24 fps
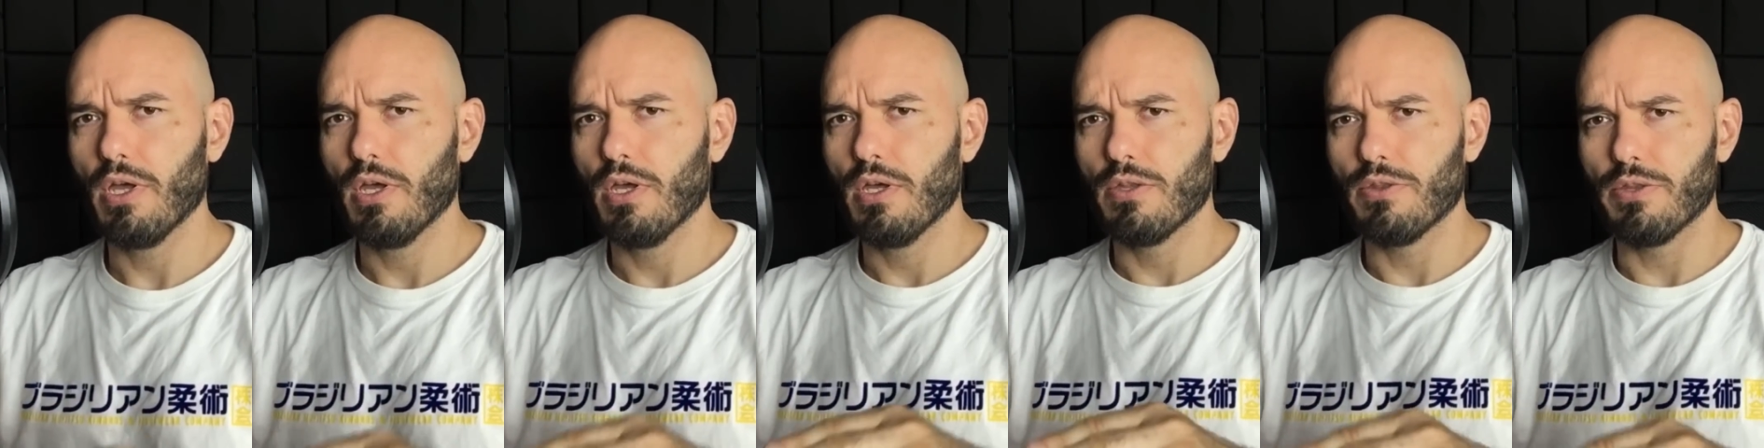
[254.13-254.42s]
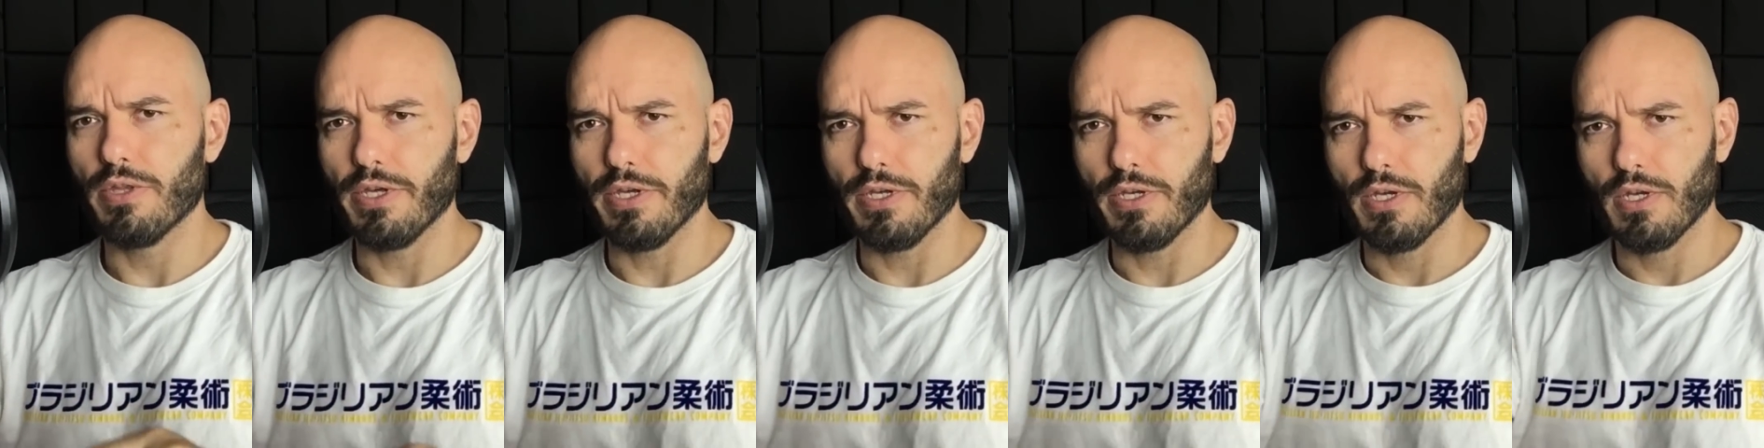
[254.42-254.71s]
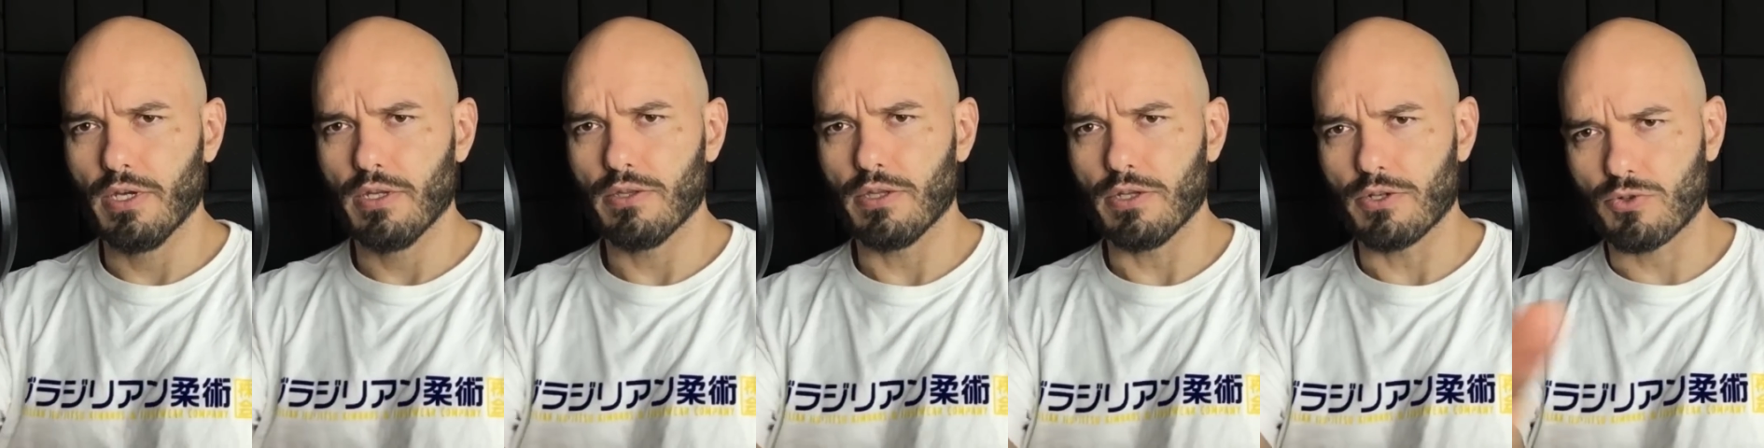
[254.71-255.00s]
they
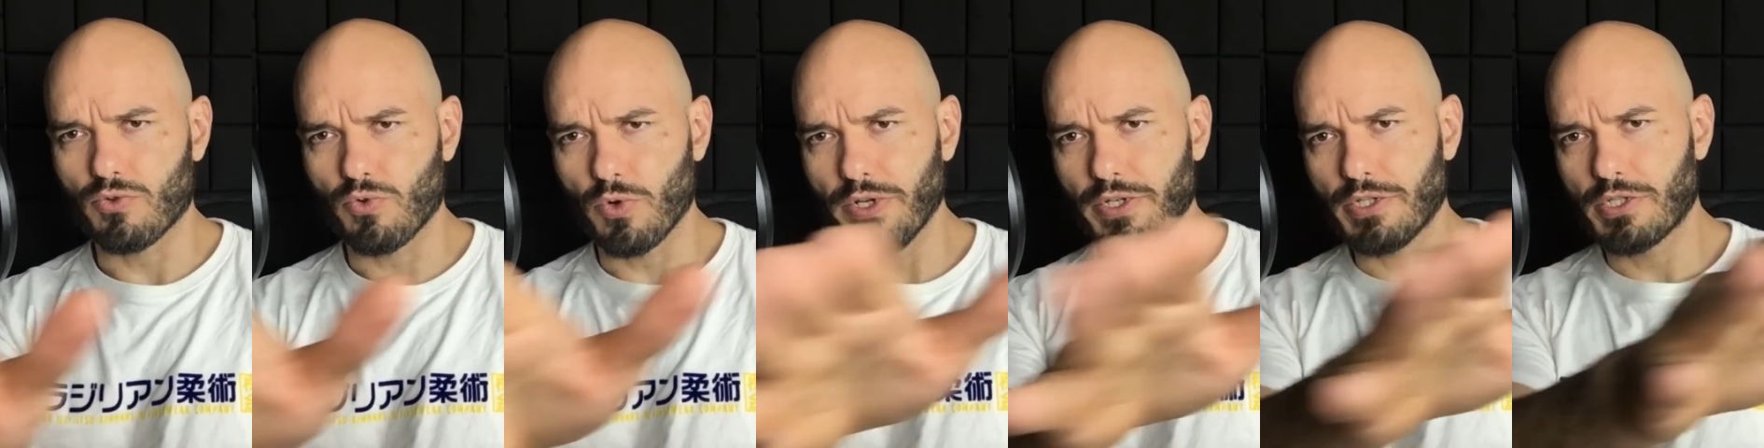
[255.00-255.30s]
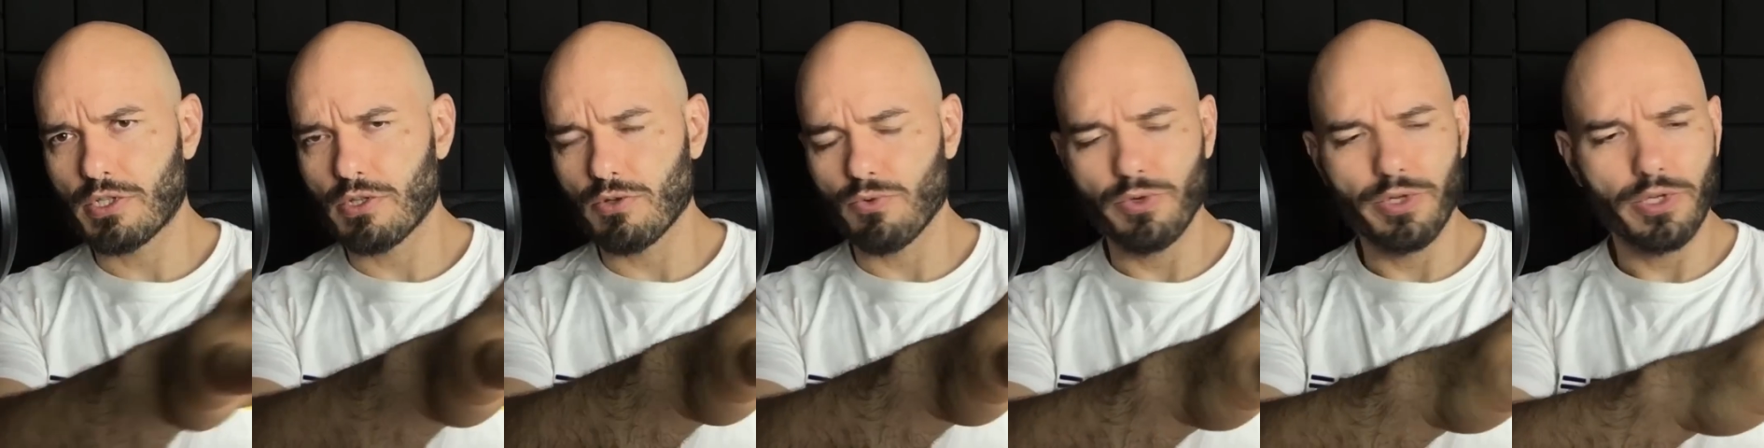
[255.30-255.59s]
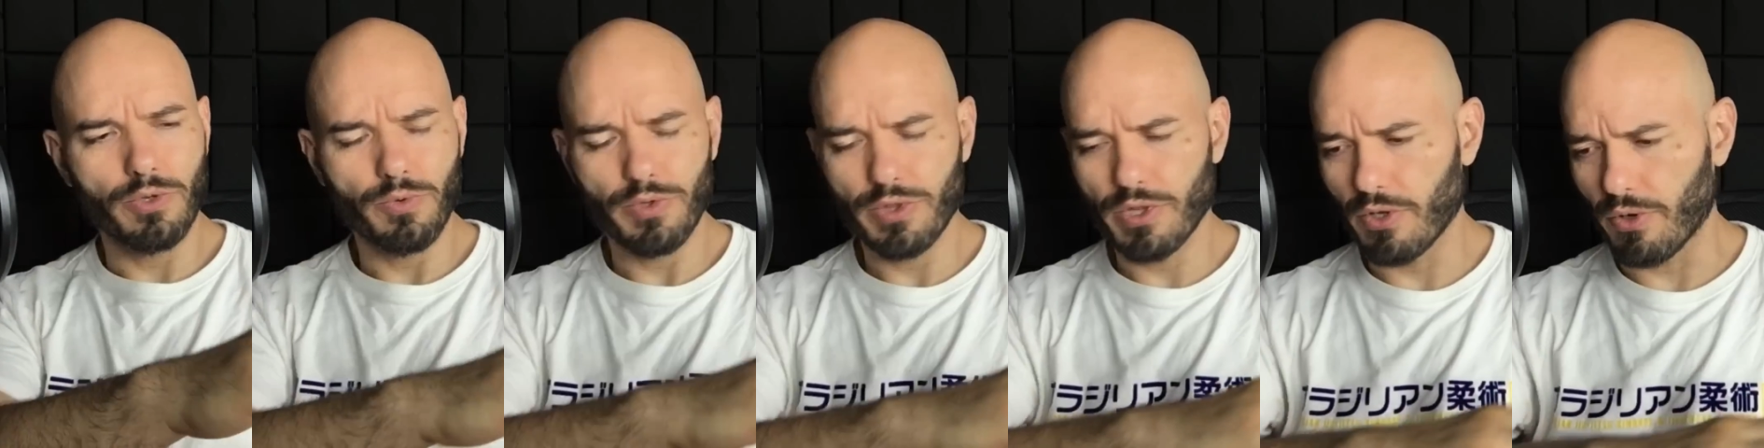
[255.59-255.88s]
trace the ring
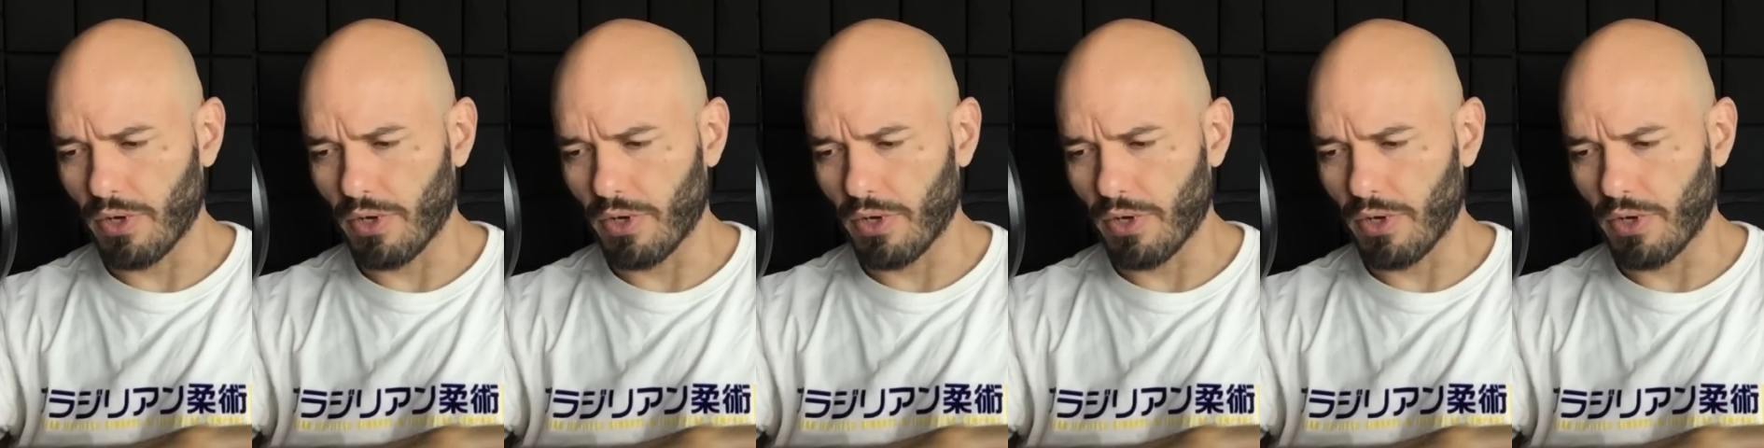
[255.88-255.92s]
with their